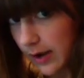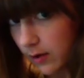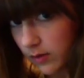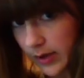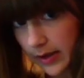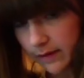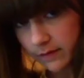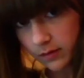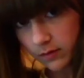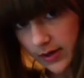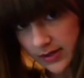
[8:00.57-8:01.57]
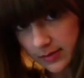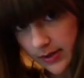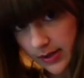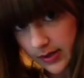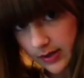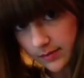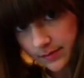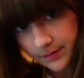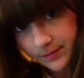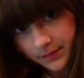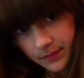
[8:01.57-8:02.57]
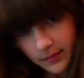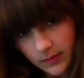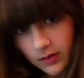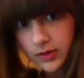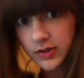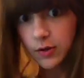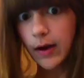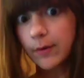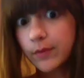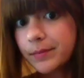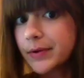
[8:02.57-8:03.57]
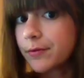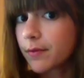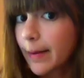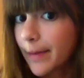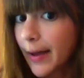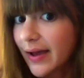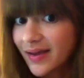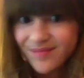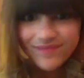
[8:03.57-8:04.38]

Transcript: out like for the rest of my head. So I will be right back.